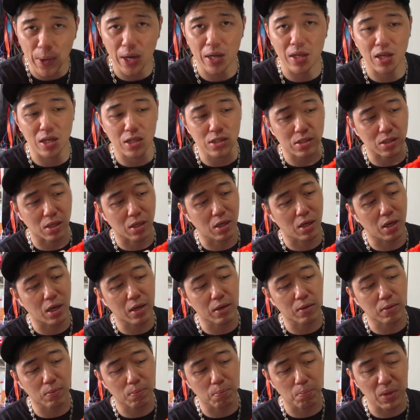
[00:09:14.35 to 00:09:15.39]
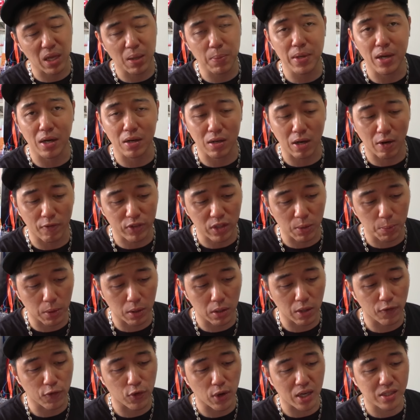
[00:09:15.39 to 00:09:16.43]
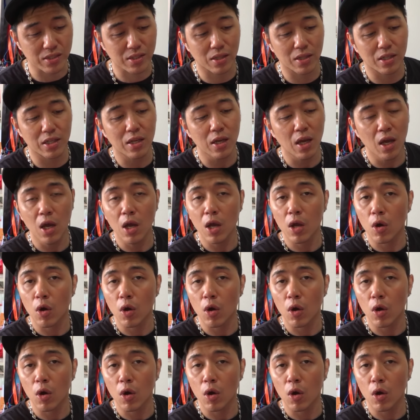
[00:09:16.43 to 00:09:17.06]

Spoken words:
I guess, and maybe uncomfortable if you accidentally